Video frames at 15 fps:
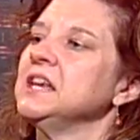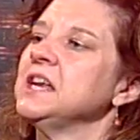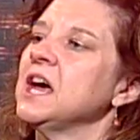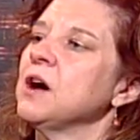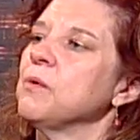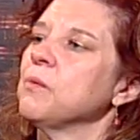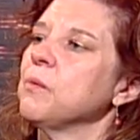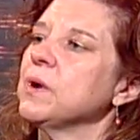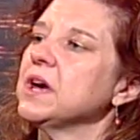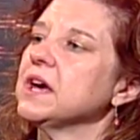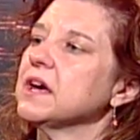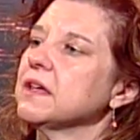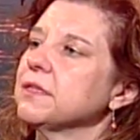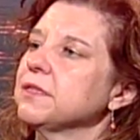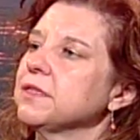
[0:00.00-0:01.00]
Now
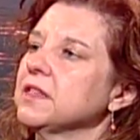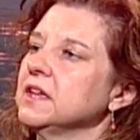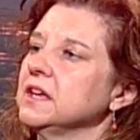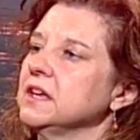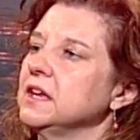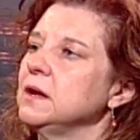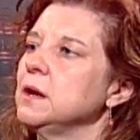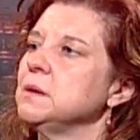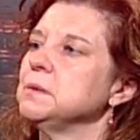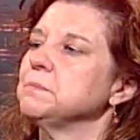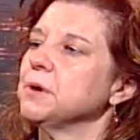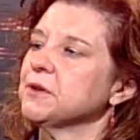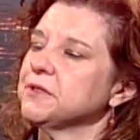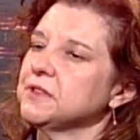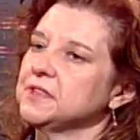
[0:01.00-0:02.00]
Wythe, I mean,
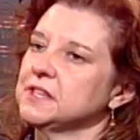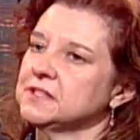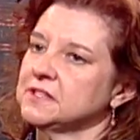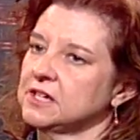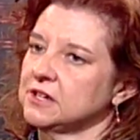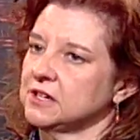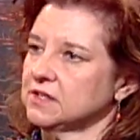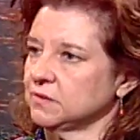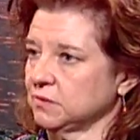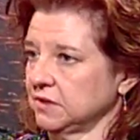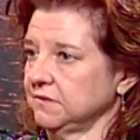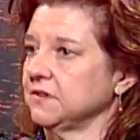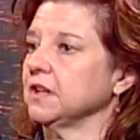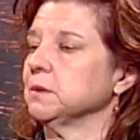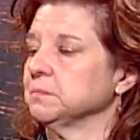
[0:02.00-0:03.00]
both of these areas were
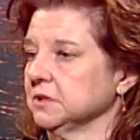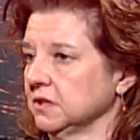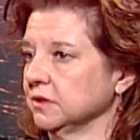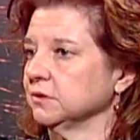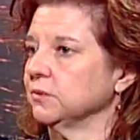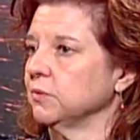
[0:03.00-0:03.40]
developed along the